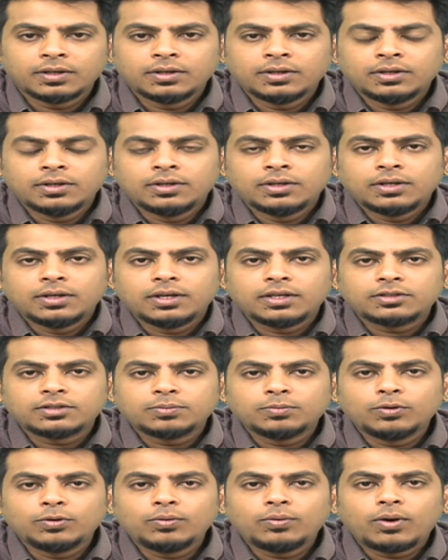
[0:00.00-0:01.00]
let's
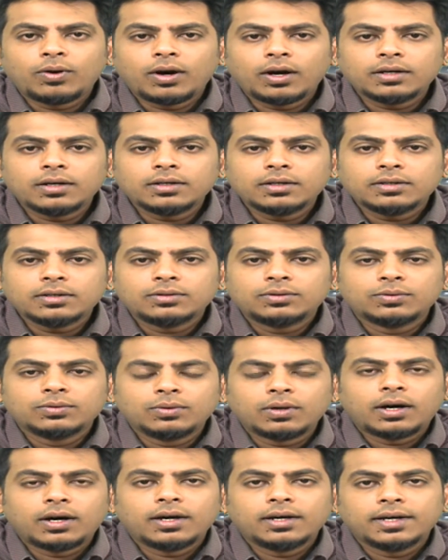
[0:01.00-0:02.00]
move on to
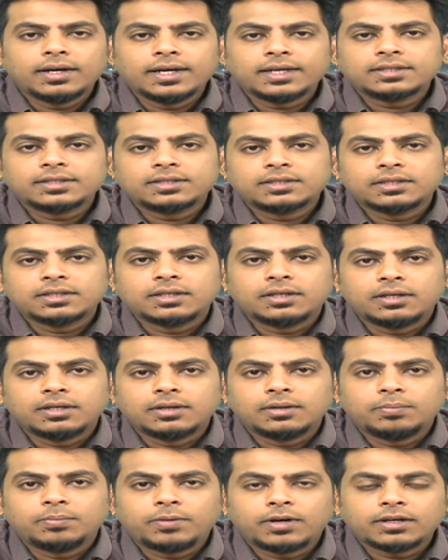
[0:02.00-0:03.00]
our next
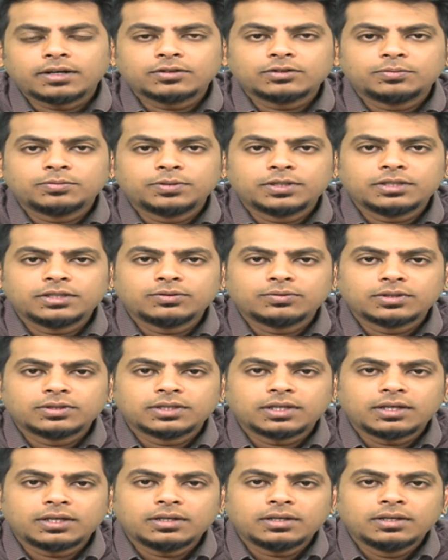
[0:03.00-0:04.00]
part of speech, which
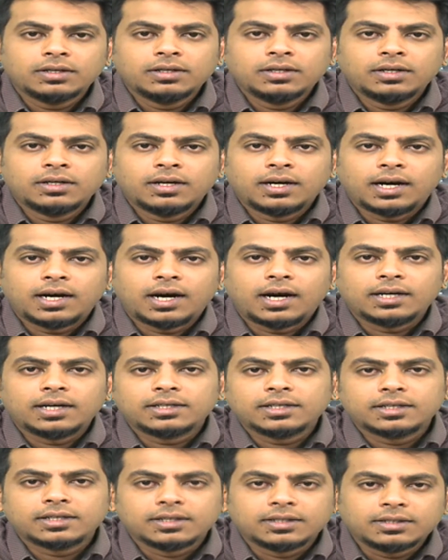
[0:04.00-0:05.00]
are
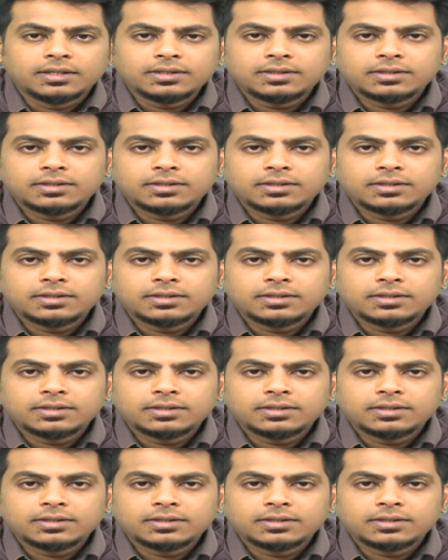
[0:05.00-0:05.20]
articles.